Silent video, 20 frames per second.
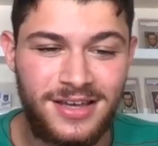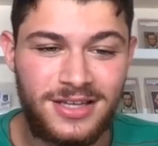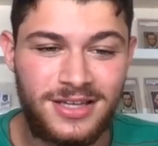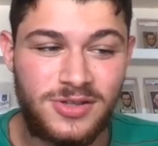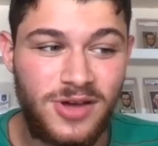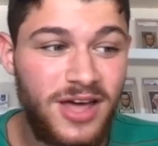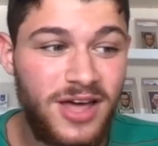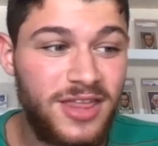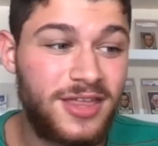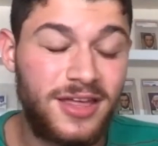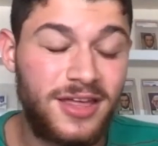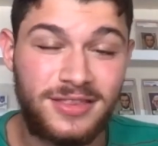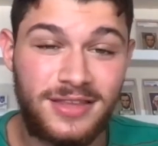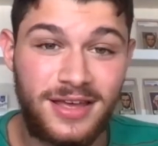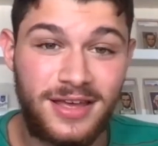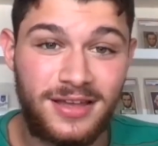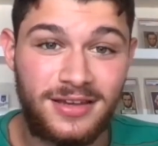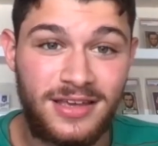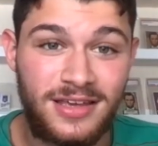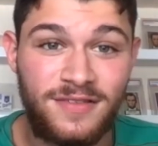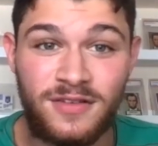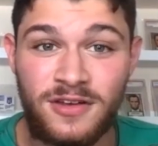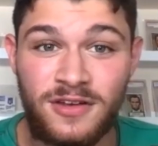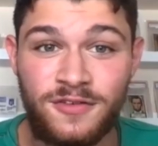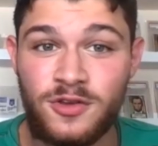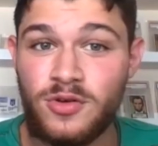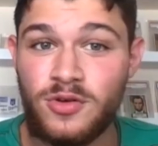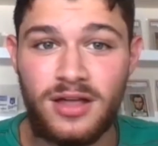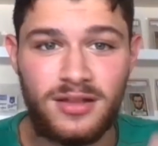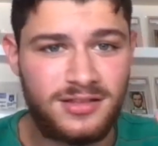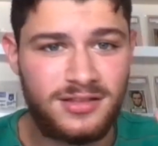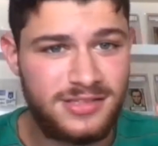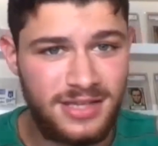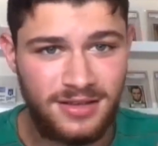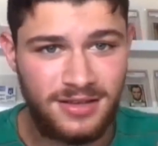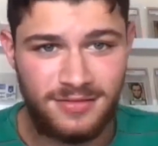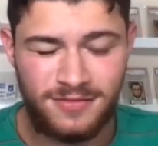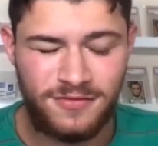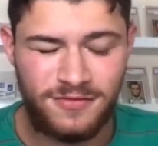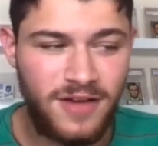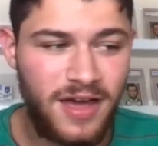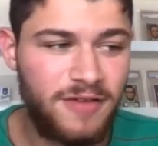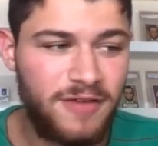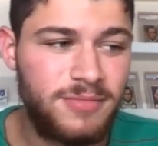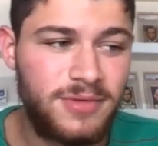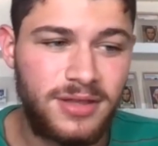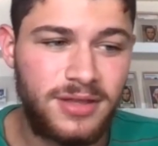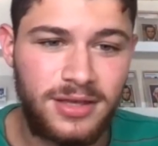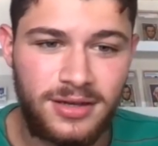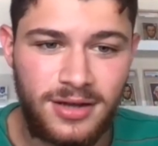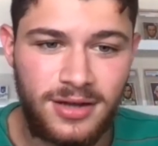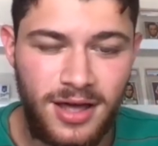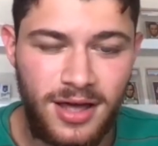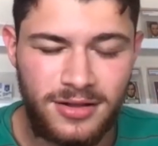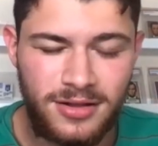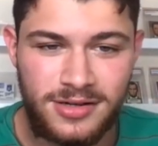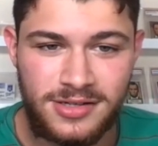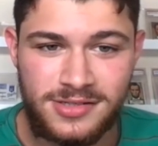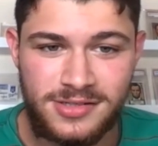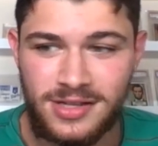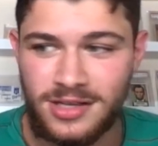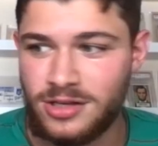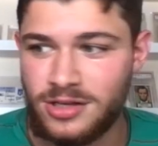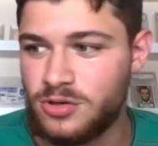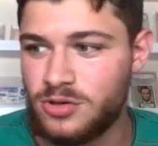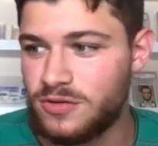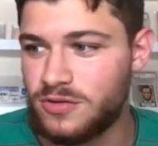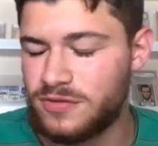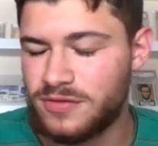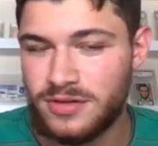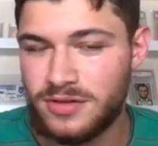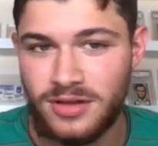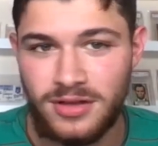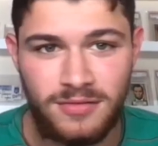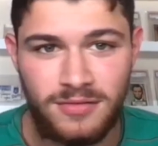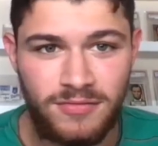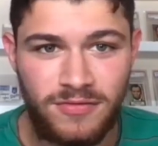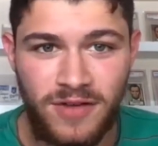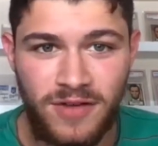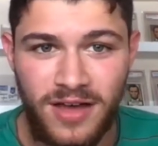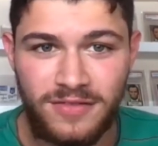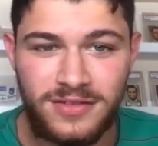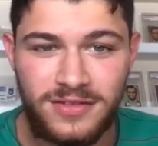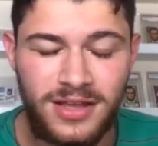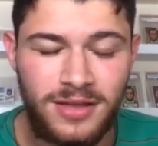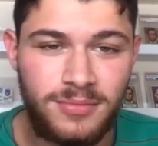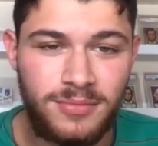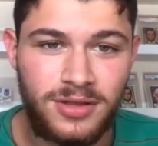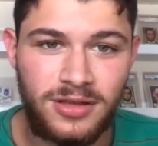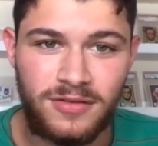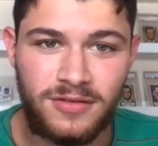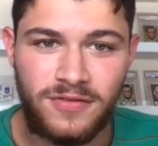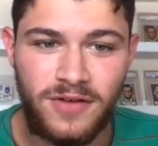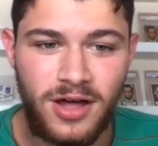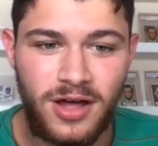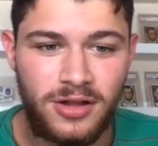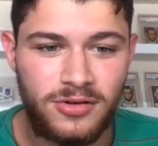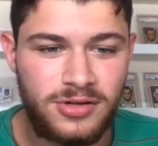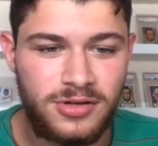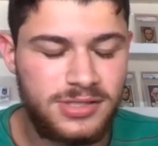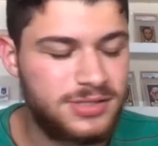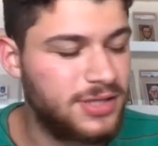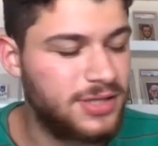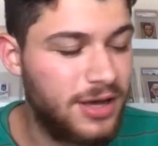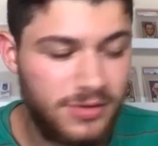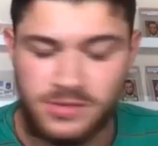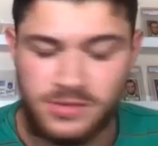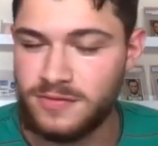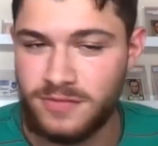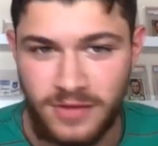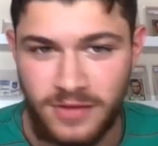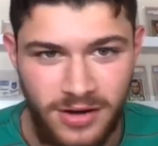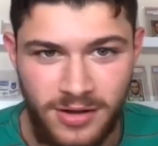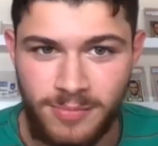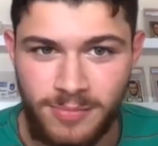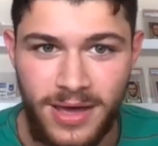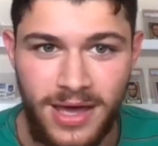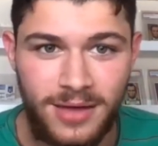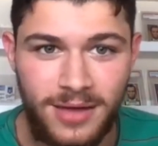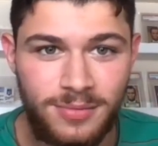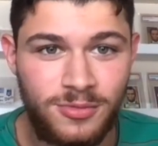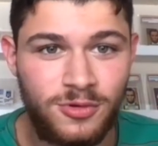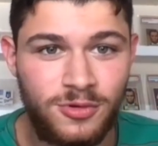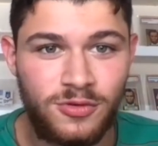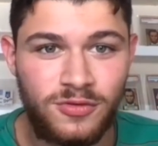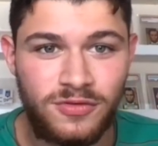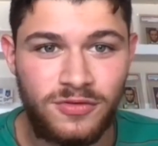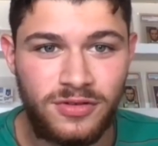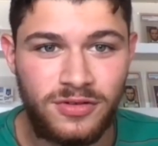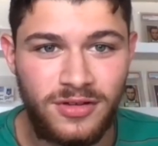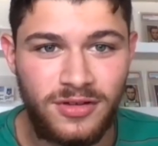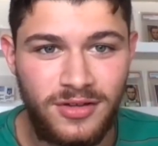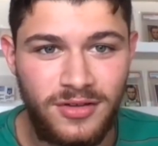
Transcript: So I thought that even if you got let's say five million dollars and you have five ten million followers, that was a very bad move.